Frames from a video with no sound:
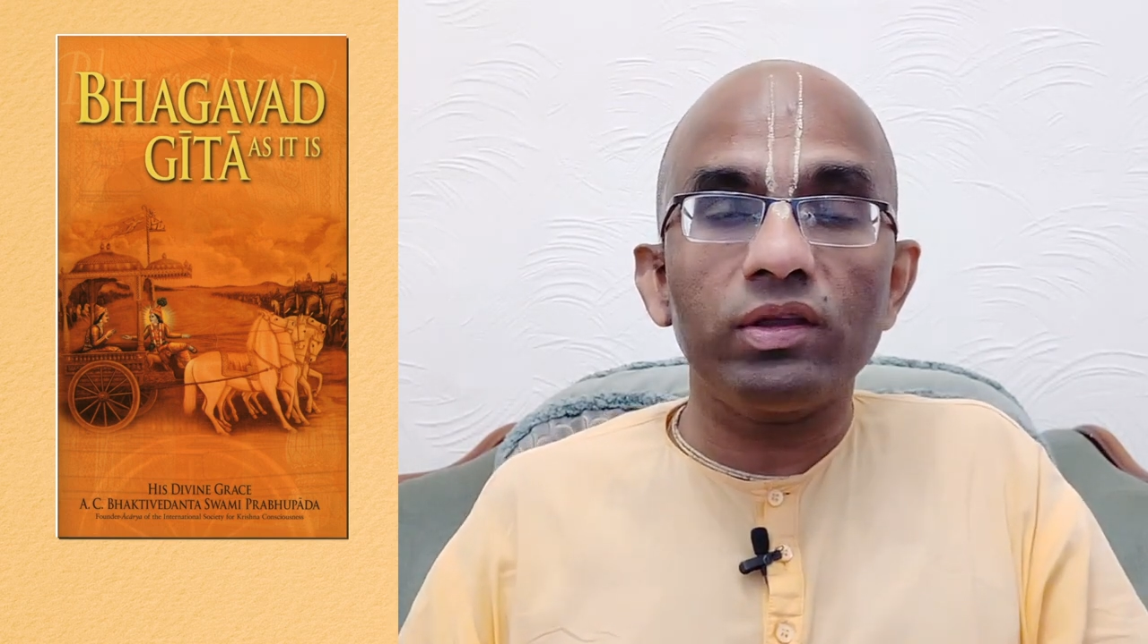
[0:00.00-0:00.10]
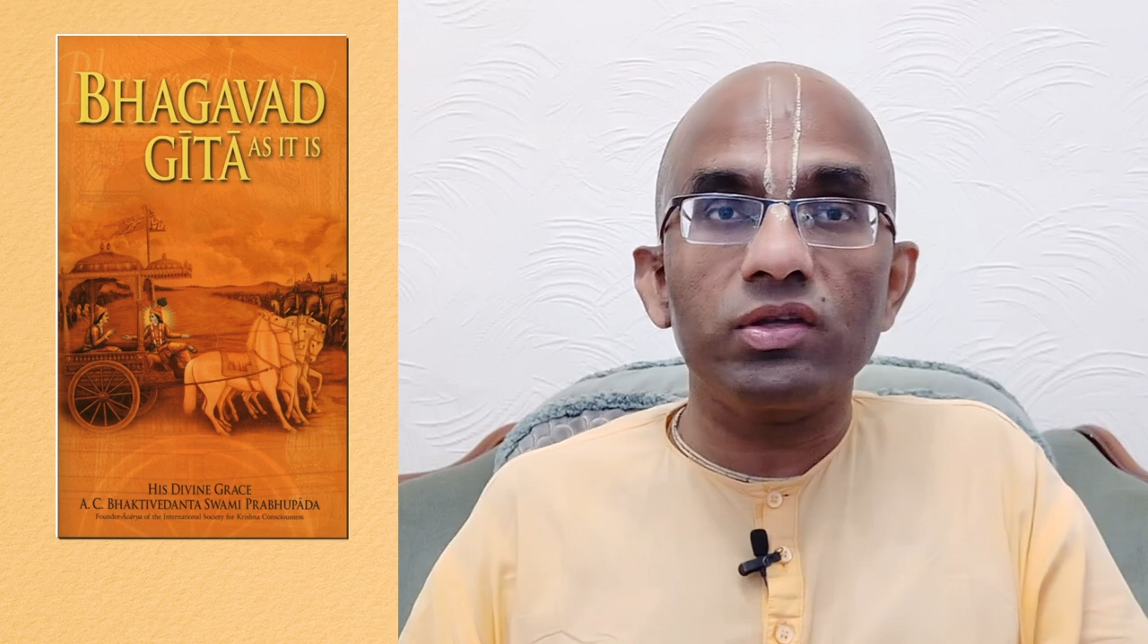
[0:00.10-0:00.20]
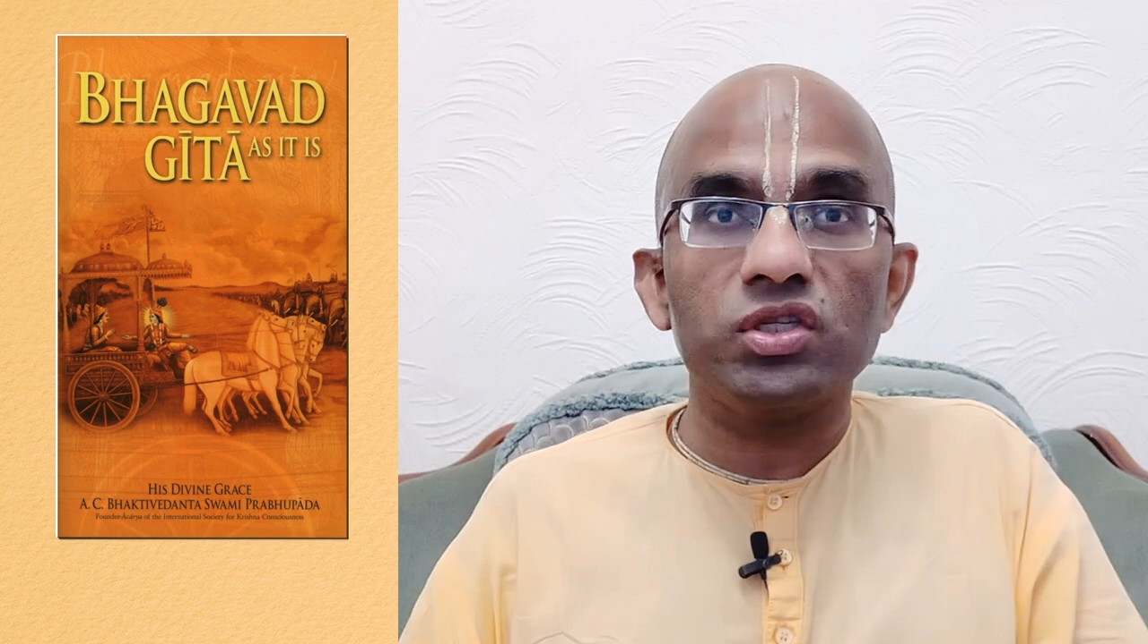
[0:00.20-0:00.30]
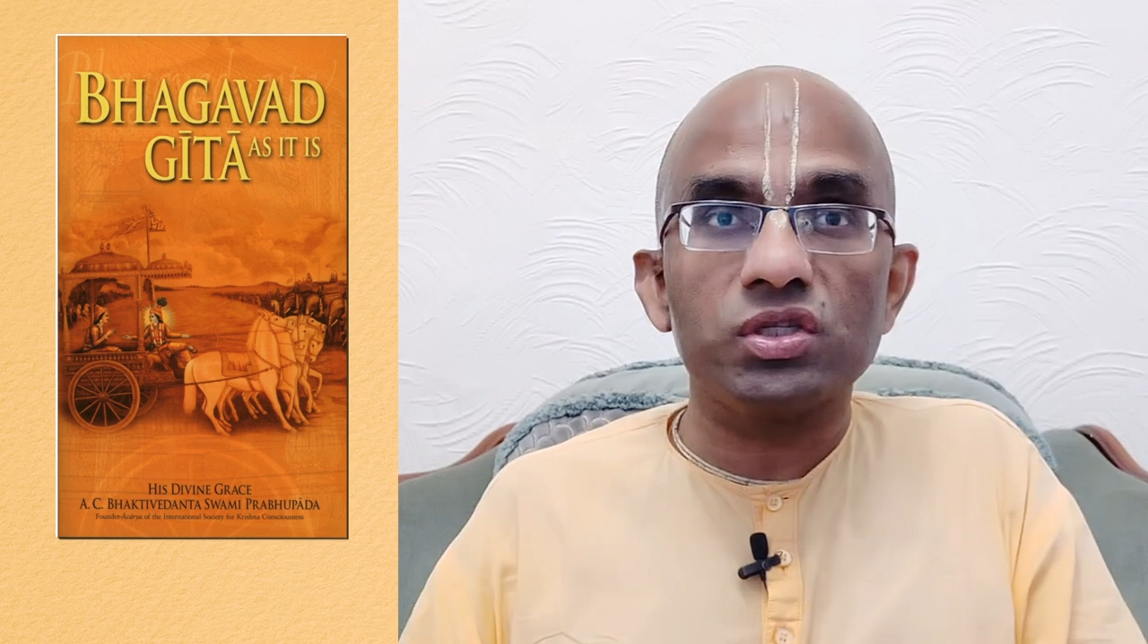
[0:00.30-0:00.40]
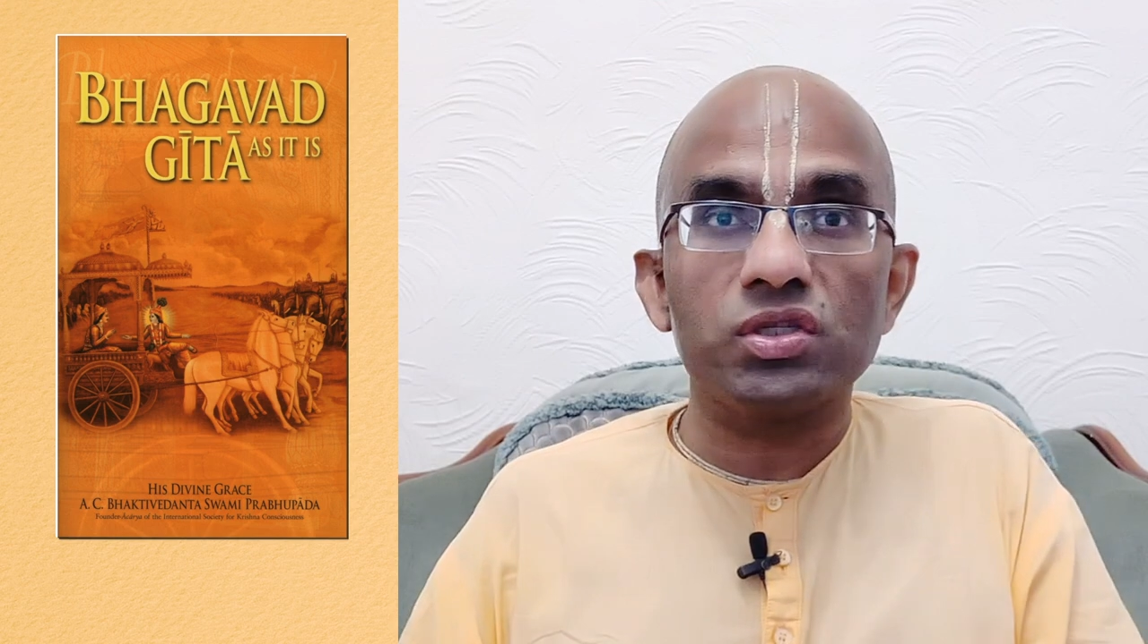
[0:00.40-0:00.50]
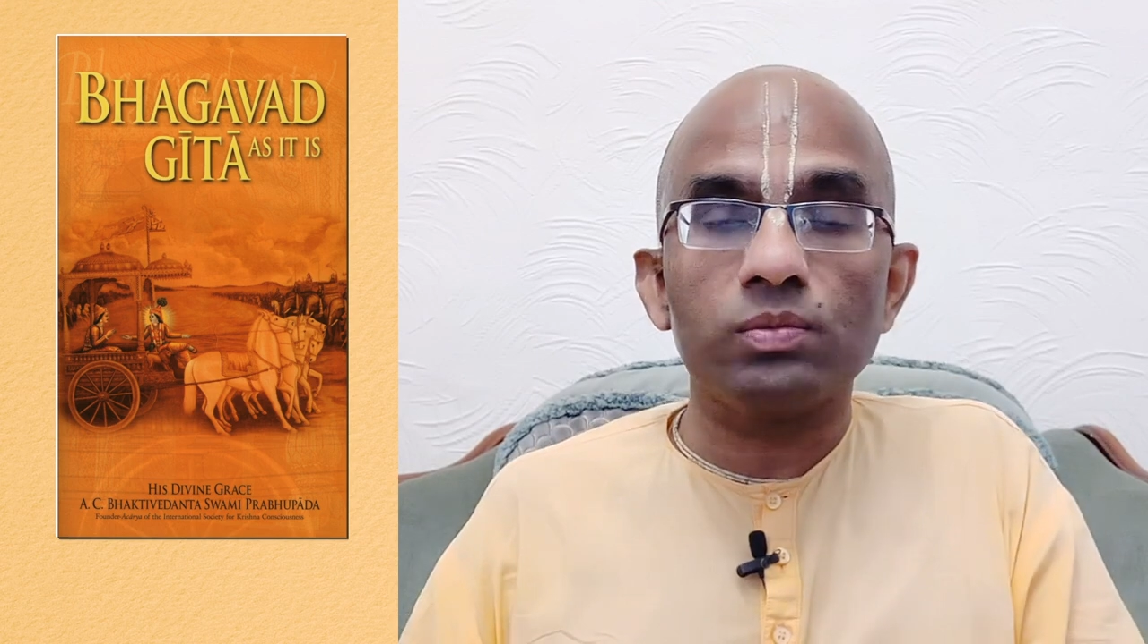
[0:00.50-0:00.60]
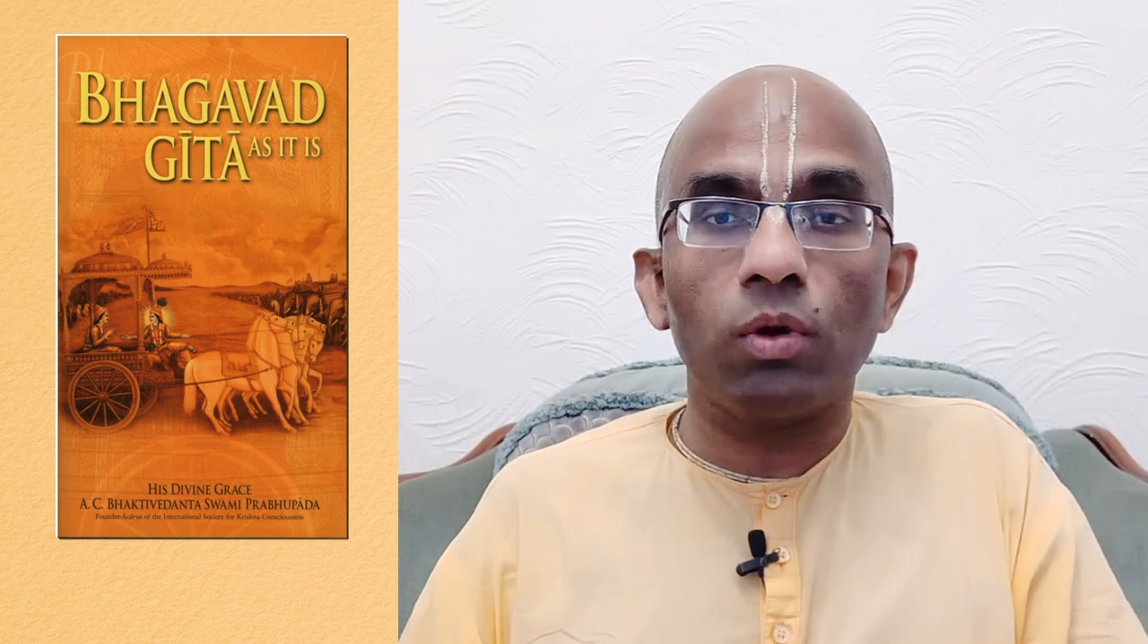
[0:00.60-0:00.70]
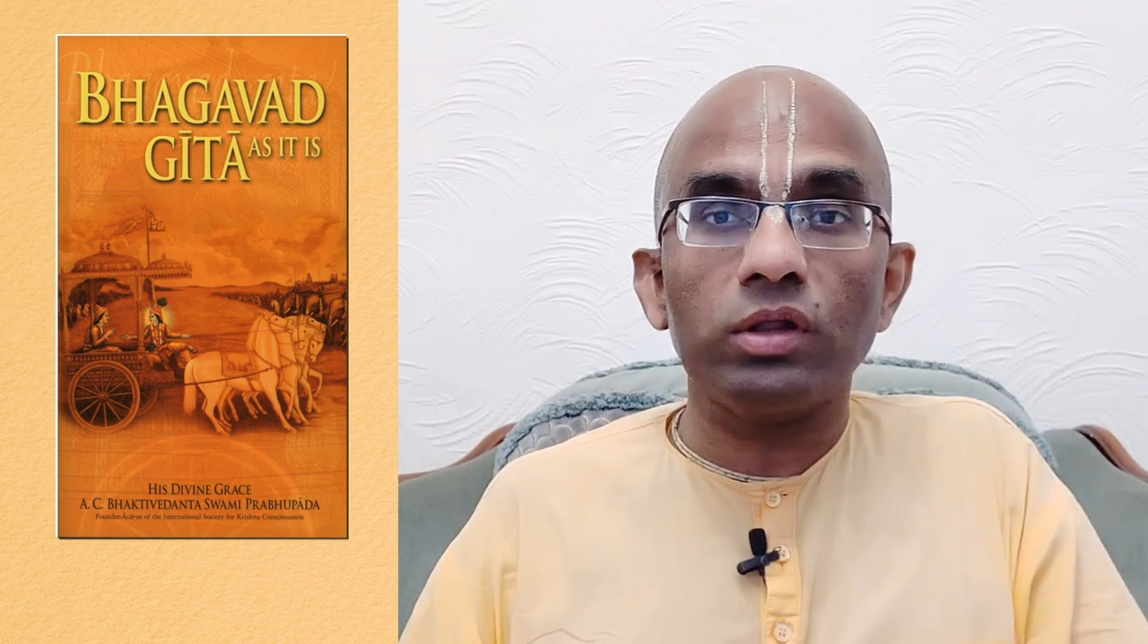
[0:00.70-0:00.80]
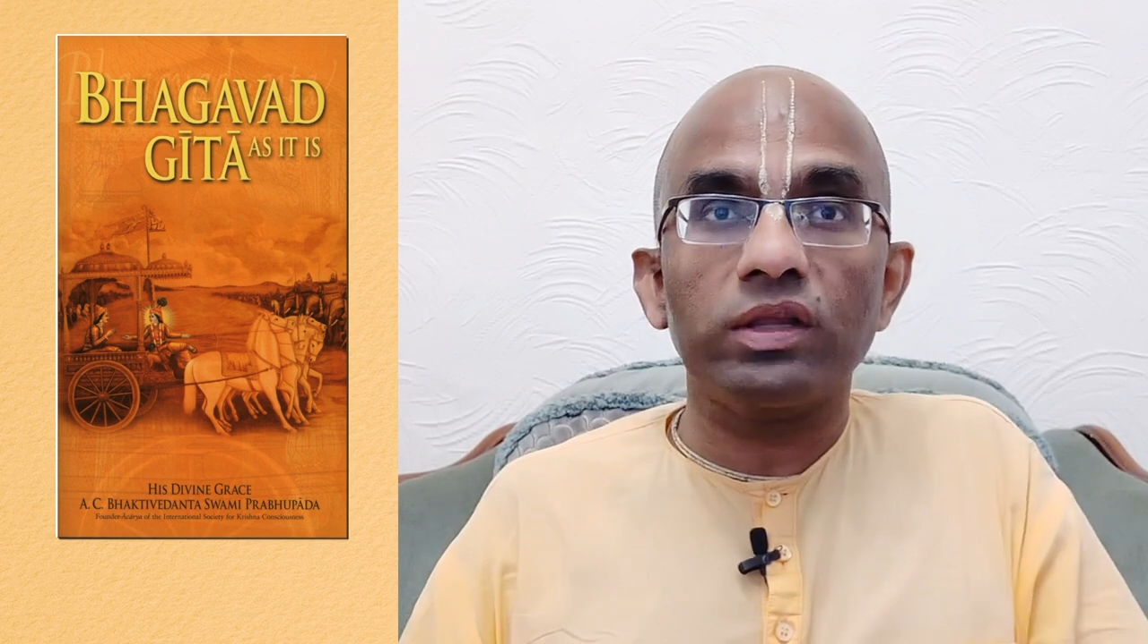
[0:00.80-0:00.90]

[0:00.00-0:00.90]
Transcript: the small